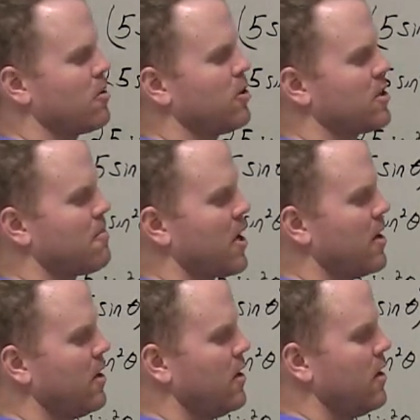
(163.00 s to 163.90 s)
equal to something.
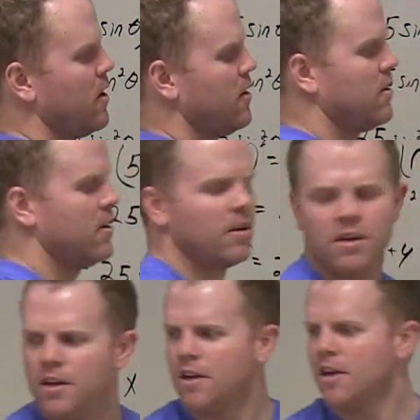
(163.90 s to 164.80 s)

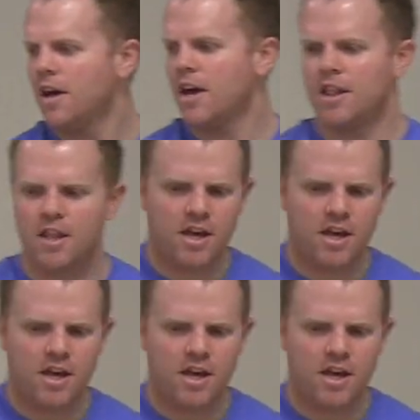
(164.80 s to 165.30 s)
And